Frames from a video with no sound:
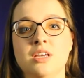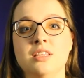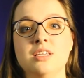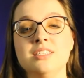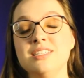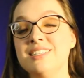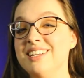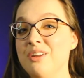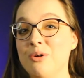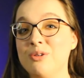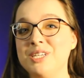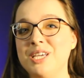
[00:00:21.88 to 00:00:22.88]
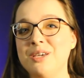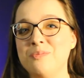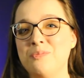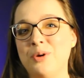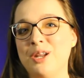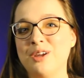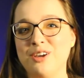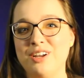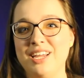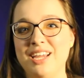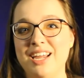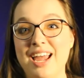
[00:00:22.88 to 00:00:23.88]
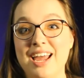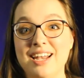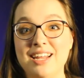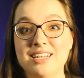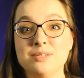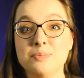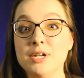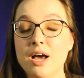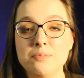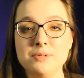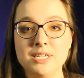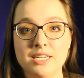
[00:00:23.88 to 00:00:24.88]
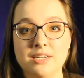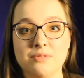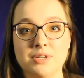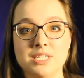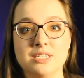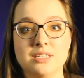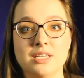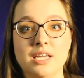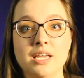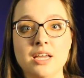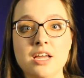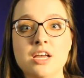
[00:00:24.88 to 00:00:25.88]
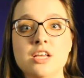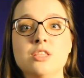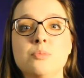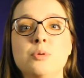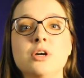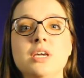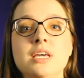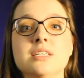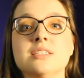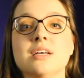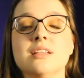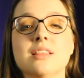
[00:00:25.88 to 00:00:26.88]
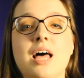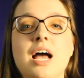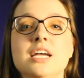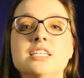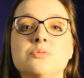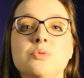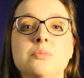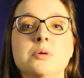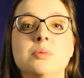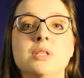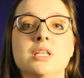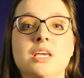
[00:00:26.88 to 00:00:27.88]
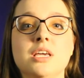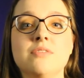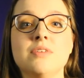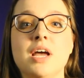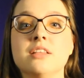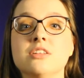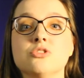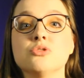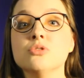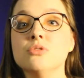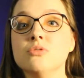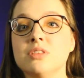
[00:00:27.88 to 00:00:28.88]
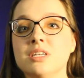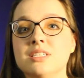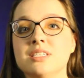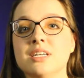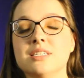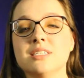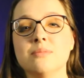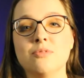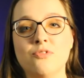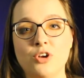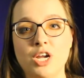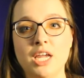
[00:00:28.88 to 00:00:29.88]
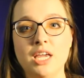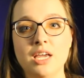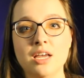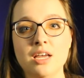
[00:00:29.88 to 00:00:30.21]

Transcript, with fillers: This is an oldie, but a goodie, and it's been updated recently. The book is Lies Women Believe and the Truth That Sets Them Free.